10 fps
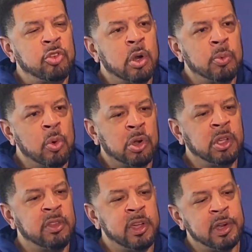started
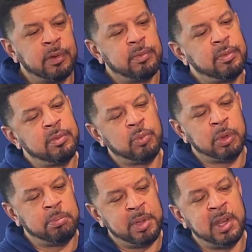working there, when
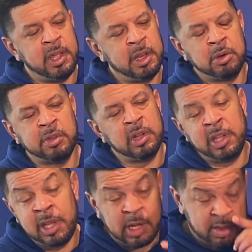Pitt entered the
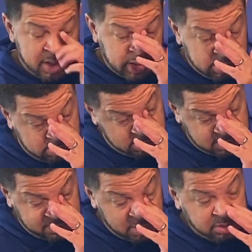league, I think the
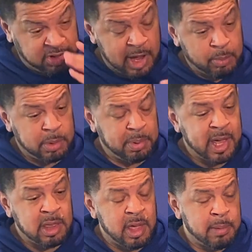first time we
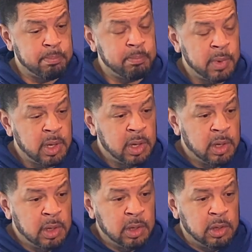played them
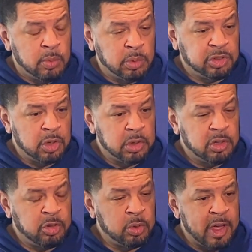was during the
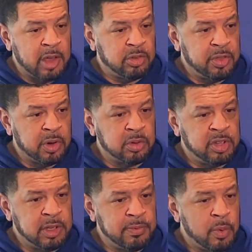
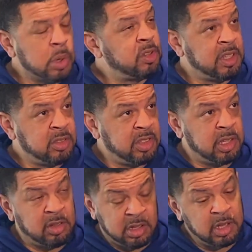2013-14
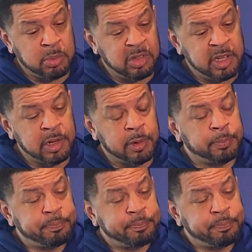season, and it was here.